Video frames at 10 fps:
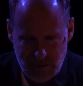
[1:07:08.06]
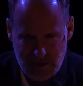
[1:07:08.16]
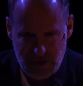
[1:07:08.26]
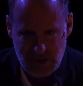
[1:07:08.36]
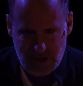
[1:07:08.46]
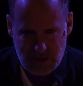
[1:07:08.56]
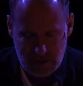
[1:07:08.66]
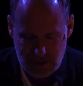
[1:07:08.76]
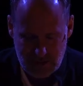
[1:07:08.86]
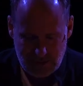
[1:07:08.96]
indeed,
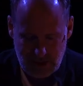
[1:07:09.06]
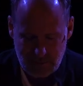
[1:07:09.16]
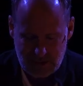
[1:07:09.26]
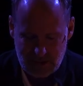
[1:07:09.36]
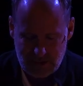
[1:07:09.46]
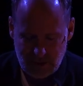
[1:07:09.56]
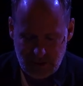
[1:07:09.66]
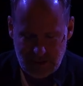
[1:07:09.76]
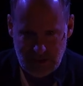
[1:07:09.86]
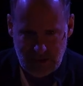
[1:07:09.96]
said Mrs.
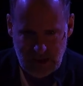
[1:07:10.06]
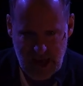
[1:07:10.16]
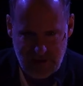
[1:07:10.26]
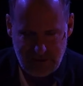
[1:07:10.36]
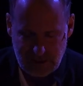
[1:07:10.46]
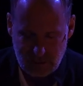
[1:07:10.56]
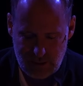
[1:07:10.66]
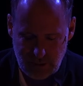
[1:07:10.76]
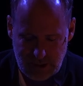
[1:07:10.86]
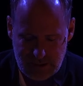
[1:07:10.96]
Dilber, laughing
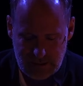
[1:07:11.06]
grimly.